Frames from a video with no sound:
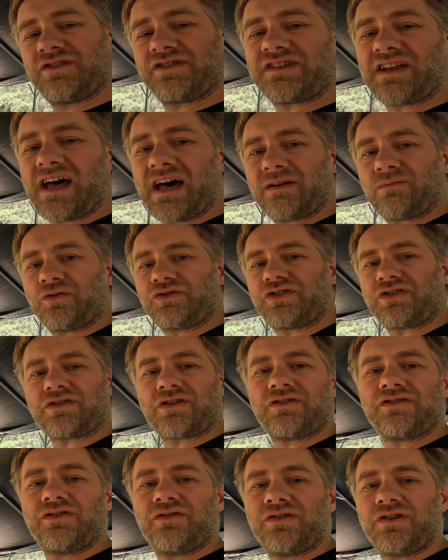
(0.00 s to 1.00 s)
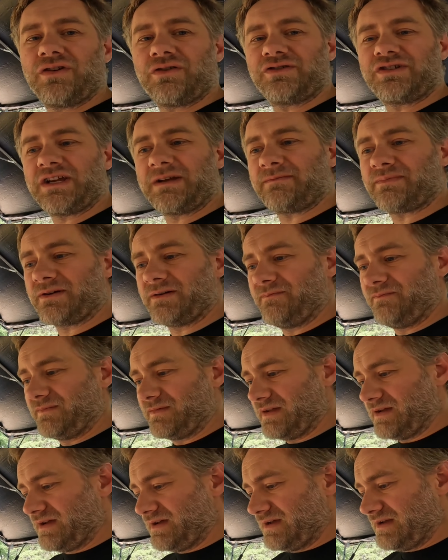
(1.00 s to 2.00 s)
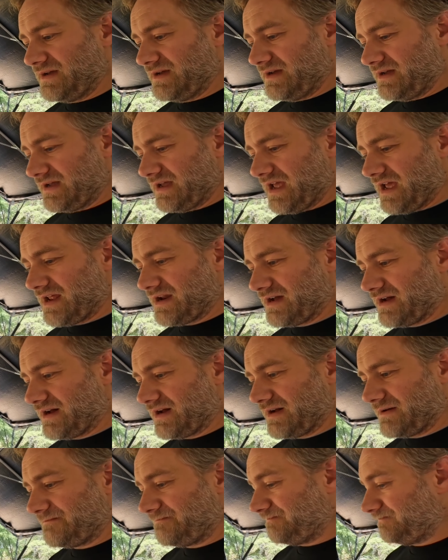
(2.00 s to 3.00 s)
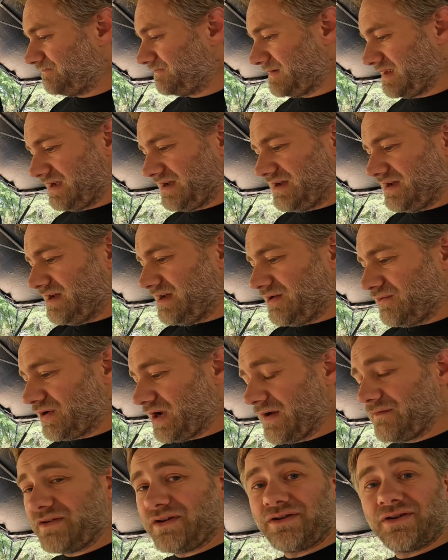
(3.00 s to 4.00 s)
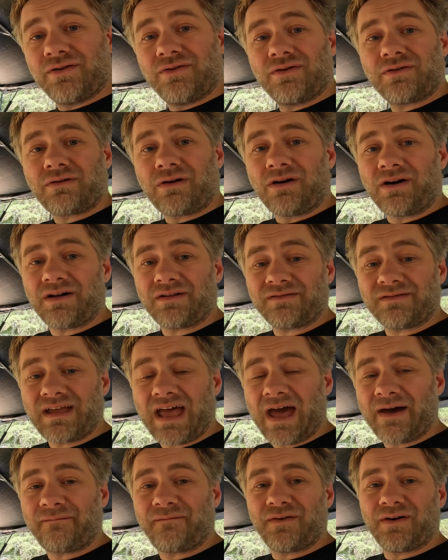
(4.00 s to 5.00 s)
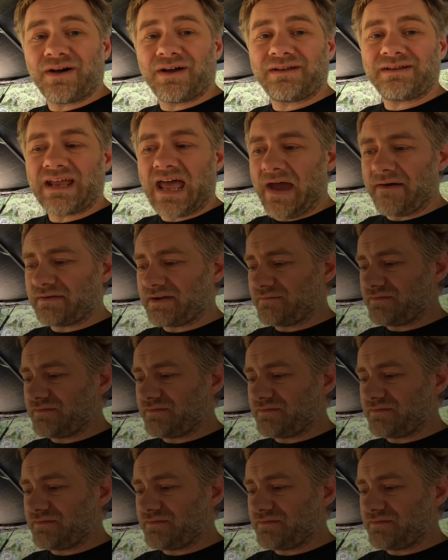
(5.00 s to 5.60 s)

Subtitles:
decide what you're going to do to your Jeep. And whatever you do, go out, have fun, have an